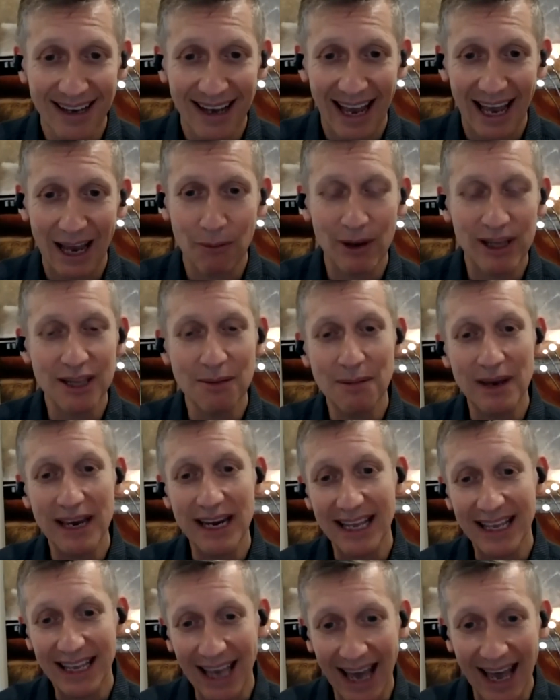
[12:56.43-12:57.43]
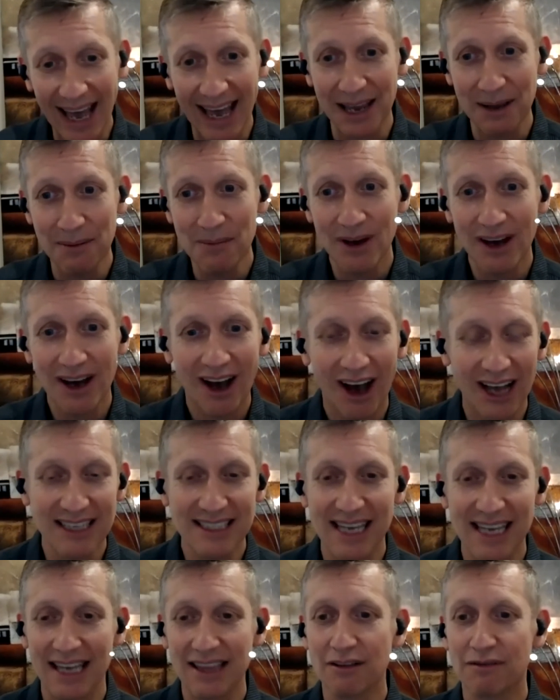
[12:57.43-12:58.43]
And when the meeting came, I
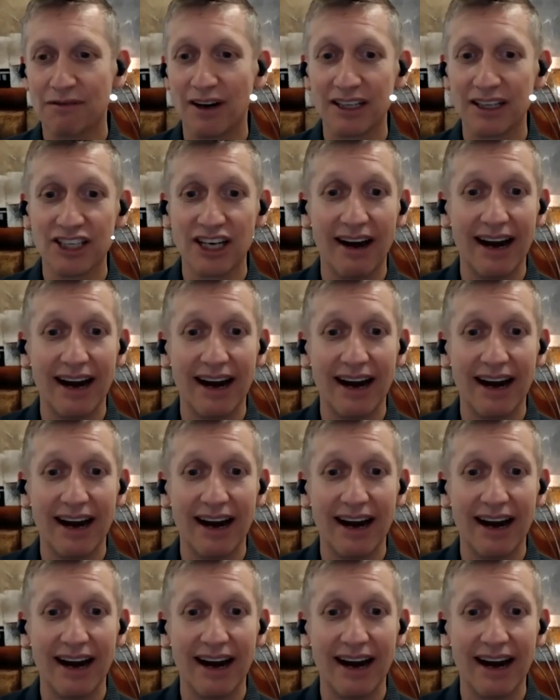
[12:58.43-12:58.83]
sat in the front chair